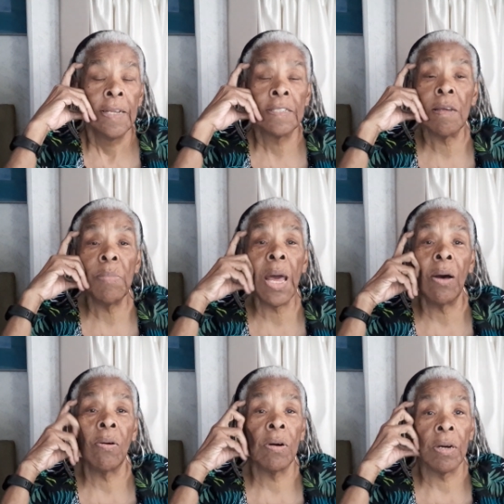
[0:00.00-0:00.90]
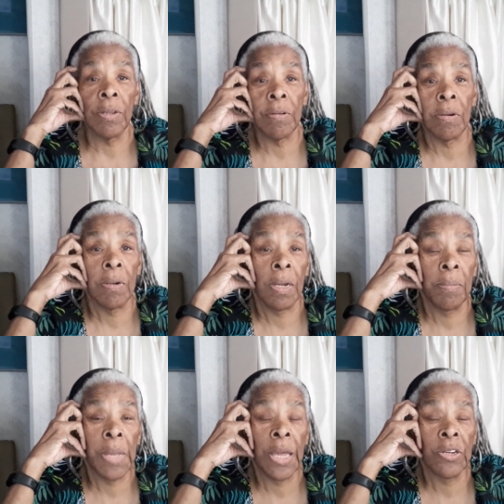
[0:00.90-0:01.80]
somehow or other, I
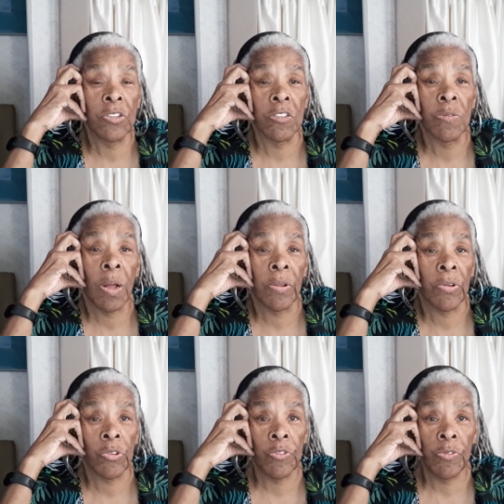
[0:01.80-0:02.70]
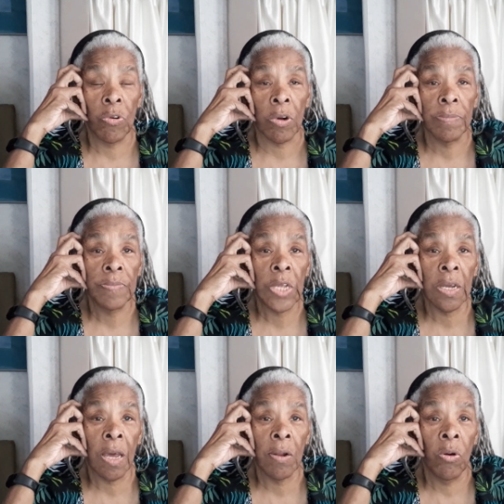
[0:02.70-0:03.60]
managed to swallow those 4. I
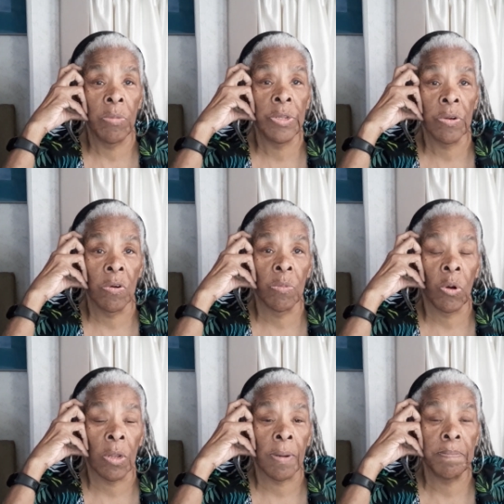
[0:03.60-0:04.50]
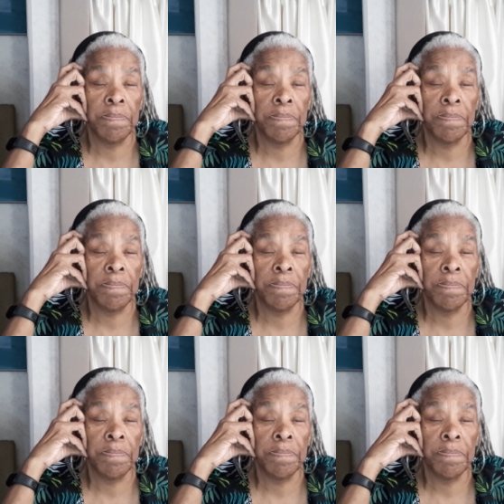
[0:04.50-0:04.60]
got home and threw them all up.